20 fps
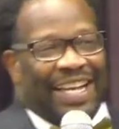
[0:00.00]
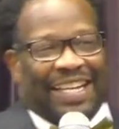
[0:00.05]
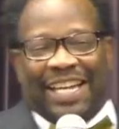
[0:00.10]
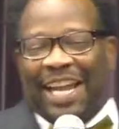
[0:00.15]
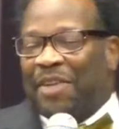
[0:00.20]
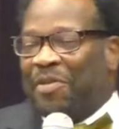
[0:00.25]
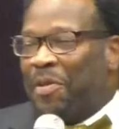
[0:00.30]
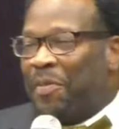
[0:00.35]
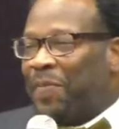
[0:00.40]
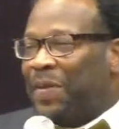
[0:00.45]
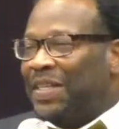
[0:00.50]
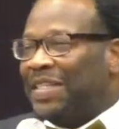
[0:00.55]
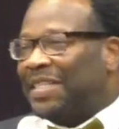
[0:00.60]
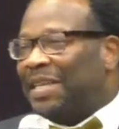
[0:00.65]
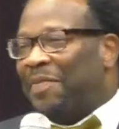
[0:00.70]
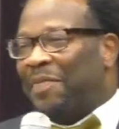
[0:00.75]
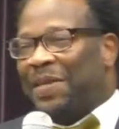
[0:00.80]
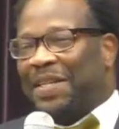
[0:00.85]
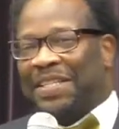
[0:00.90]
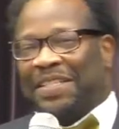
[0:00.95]
I can't repeat
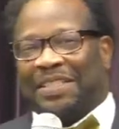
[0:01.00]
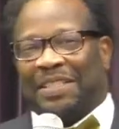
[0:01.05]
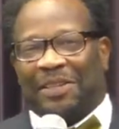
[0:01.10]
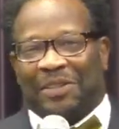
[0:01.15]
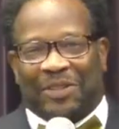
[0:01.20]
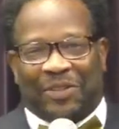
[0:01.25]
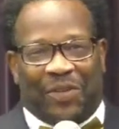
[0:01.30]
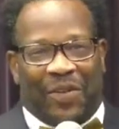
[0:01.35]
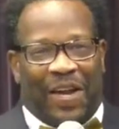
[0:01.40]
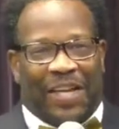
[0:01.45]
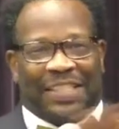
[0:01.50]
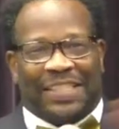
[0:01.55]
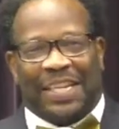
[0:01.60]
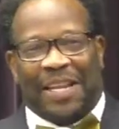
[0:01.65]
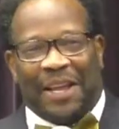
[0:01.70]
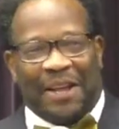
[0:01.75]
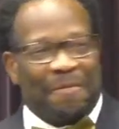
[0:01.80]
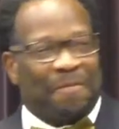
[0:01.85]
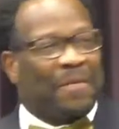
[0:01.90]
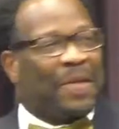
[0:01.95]
some of this stuff. Scratch
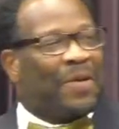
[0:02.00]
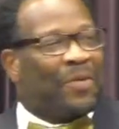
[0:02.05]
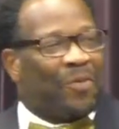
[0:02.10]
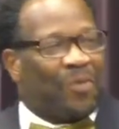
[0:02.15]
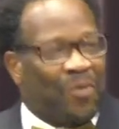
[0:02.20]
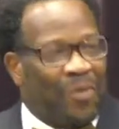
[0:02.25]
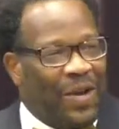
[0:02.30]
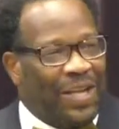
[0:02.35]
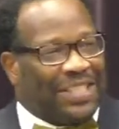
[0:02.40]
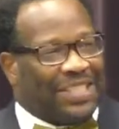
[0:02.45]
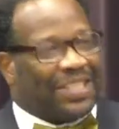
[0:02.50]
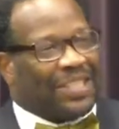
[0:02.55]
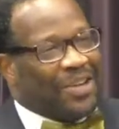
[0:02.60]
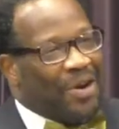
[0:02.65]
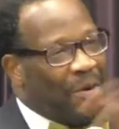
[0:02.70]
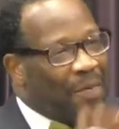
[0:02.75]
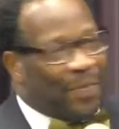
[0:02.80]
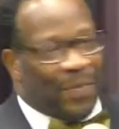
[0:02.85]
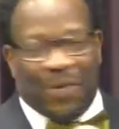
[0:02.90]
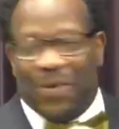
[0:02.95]
that. Rich
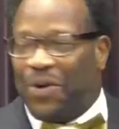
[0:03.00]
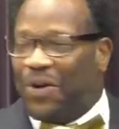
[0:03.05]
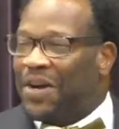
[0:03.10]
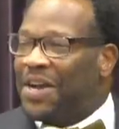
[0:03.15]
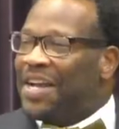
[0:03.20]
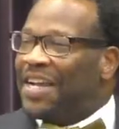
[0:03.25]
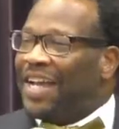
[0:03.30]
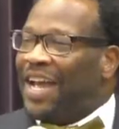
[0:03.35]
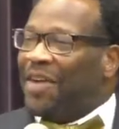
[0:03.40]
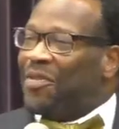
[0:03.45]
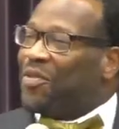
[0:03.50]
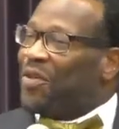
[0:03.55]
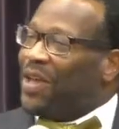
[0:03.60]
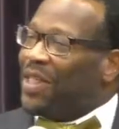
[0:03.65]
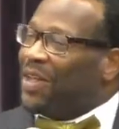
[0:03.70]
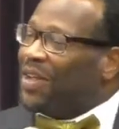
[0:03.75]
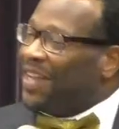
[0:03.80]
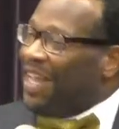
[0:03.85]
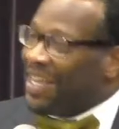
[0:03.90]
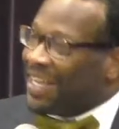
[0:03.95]
or poor. I
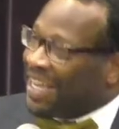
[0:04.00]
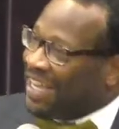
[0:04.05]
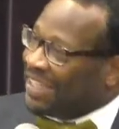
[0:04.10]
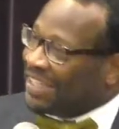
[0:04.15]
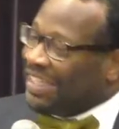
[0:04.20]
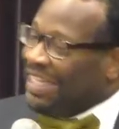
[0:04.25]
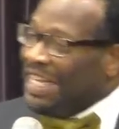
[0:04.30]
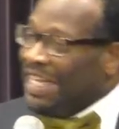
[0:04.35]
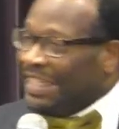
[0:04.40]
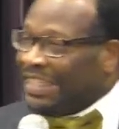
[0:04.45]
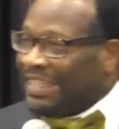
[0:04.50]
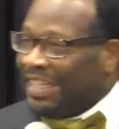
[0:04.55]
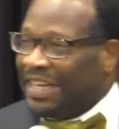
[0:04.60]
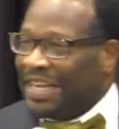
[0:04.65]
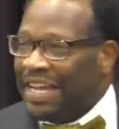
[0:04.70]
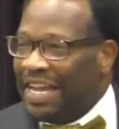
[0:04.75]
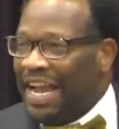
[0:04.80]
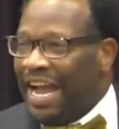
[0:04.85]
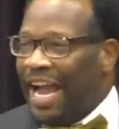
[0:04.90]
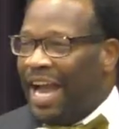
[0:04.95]
rather, because
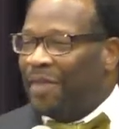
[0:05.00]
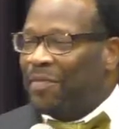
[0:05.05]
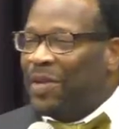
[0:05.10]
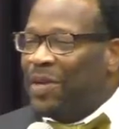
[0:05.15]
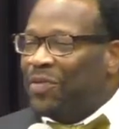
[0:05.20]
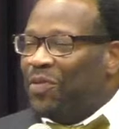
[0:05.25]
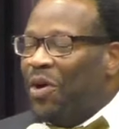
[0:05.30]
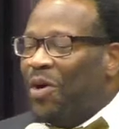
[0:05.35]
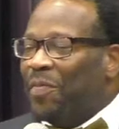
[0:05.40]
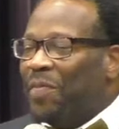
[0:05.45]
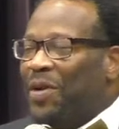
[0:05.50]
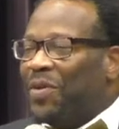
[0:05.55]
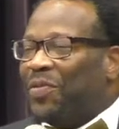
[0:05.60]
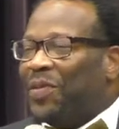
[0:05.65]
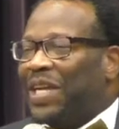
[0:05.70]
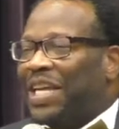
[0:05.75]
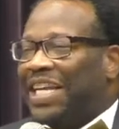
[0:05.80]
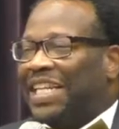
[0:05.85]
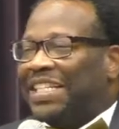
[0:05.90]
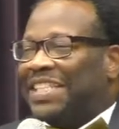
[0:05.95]
listen, how many want to be
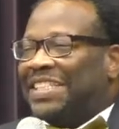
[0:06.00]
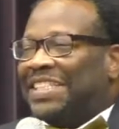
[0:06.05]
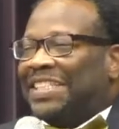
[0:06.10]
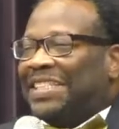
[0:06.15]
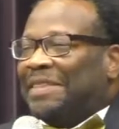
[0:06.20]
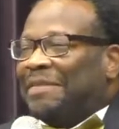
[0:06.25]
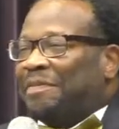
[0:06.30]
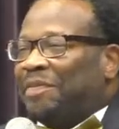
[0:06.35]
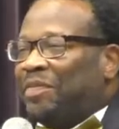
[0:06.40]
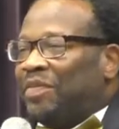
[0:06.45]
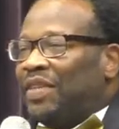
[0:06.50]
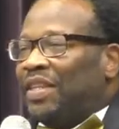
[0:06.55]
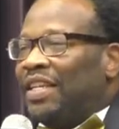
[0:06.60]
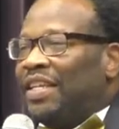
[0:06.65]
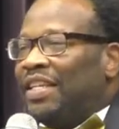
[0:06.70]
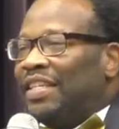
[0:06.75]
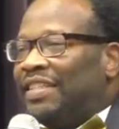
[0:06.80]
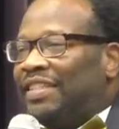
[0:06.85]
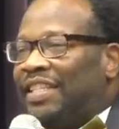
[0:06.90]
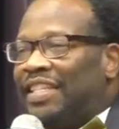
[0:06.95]

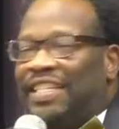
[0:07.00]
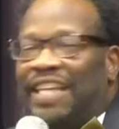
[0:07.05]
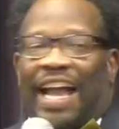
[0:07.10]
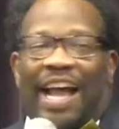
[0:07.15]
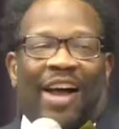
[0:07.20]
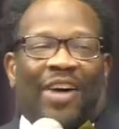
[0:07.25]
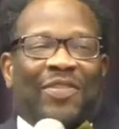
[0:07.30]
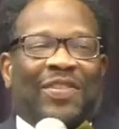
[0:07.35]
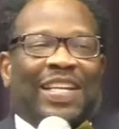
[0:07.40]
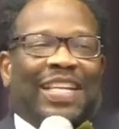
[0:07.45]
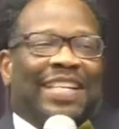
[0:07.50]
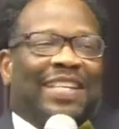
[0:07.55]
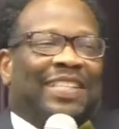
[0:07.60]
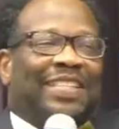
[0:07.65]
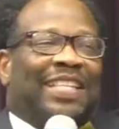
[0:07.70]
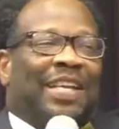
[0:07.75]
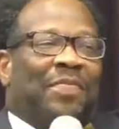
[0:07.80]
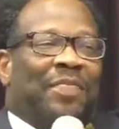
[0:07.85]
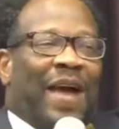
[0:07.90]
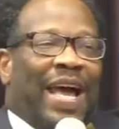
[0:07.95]
rich? See, y'all need
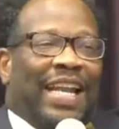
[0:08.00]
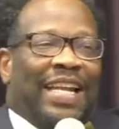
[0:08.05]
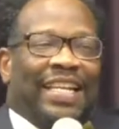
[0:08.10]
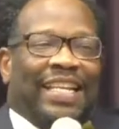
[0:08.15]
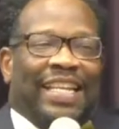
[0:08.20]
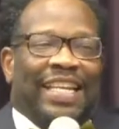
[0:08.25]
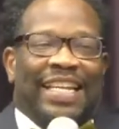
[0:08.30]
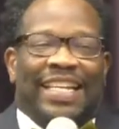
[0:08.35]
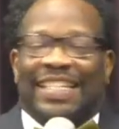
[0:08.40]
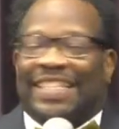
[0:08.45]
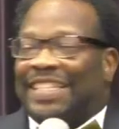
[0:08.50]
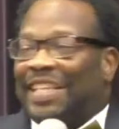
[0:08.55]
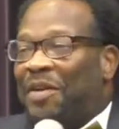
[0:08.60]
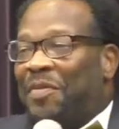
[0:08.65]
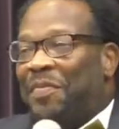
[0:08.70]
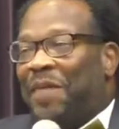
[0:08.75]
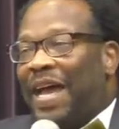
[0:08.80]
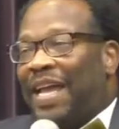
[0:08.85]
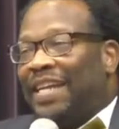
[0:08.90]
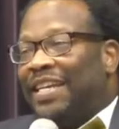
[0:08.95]
it. somebody needs,
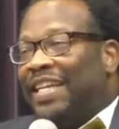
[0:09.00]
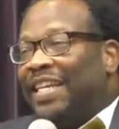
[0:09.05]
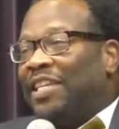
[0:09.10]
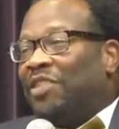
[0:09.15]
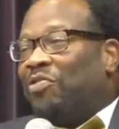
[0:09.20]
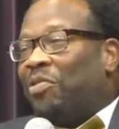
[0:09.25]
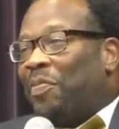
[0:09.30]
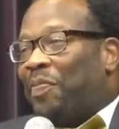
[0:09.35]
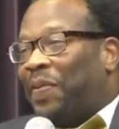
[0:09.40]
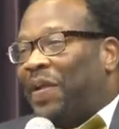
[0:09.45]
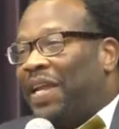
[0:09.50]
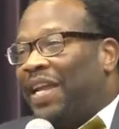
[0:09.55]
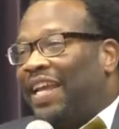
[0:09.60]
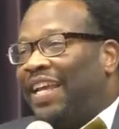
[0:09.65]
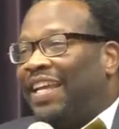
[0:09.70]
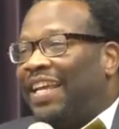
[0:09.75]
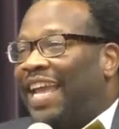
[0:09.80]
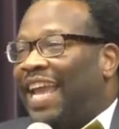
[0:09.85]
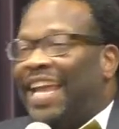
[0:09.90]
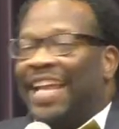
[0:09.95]
somebody need to repent.
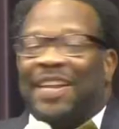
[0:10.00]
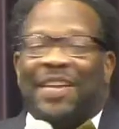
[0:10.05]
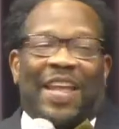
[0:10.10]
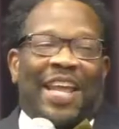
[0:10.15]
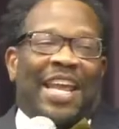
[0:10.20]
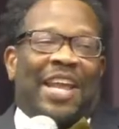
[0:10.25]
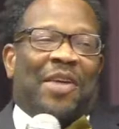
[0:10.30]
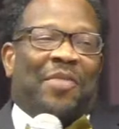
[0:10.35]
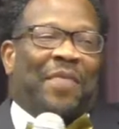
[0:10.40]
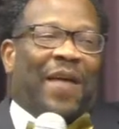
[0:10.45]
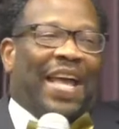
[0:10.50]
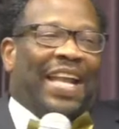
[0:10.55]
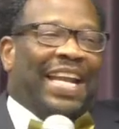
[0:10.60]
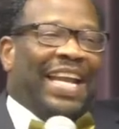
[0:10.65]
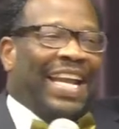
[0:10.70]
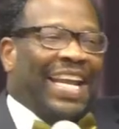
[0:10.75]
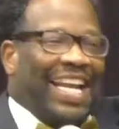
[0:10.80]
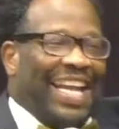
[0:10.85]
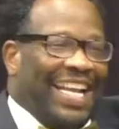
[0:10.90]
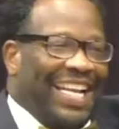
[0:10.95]
Ain't
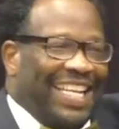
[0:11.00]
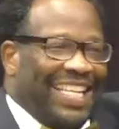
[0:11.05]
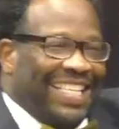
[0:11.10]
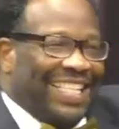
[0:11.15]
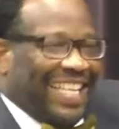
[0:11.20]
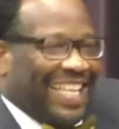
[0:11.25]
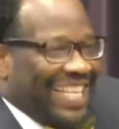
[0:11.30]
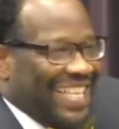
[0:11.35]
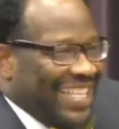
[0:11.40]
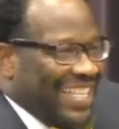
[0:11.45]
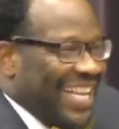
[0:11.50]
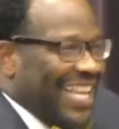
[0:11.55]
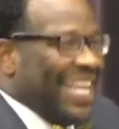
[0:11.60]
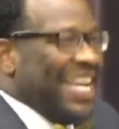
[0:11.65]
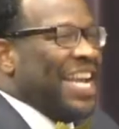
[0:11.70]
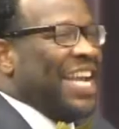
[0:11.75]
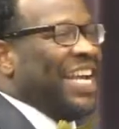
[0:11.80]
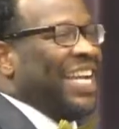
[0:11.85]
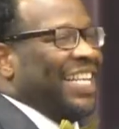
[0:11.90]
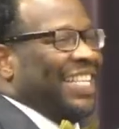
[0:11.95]
everybody
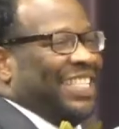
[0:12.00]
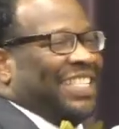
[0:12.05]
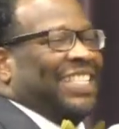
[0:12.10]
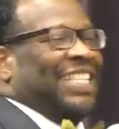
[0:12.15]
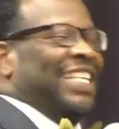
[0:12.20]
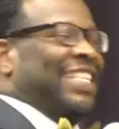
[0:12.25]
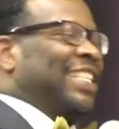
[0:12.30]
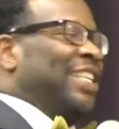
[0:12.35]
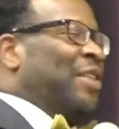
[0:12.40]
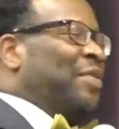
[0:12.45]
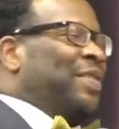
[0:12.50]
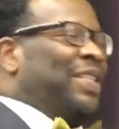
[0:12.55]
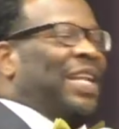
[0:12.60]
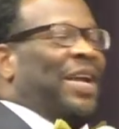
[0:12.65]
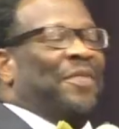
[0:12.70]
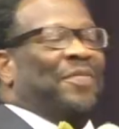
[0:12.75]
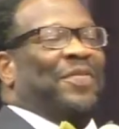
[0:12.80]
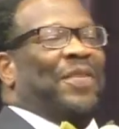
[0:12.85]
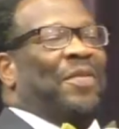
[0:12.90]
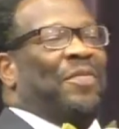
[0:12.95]
here. Six of them say
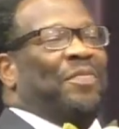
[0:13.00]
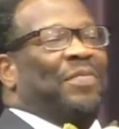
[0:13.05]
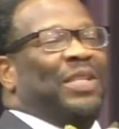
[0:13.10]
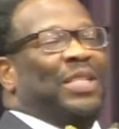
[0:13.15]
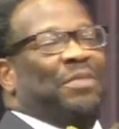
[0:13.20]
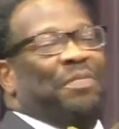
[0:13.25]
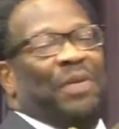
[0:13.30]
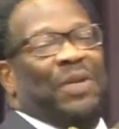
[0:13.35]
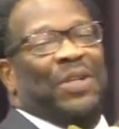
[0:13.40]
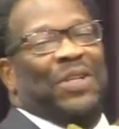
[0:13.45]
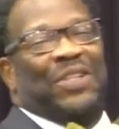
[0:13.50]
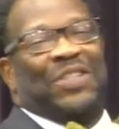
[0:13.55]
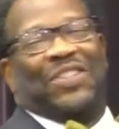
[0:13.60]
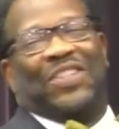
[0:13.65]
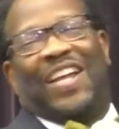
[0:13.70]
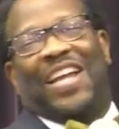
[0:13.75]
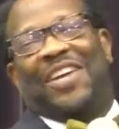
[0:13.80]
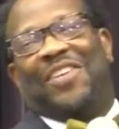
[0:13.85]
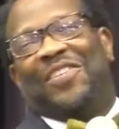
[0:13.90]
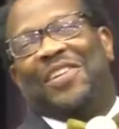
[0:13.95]
I'm, I'm going to be
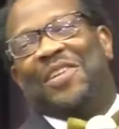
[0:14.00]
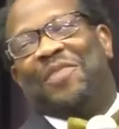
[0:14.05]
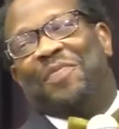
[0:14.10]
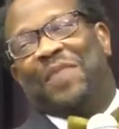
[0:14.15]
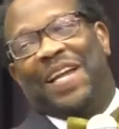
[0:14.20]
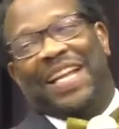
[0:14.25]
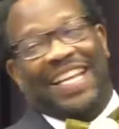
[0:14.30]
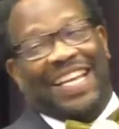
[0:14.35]
spiritual. I ain't going to live my,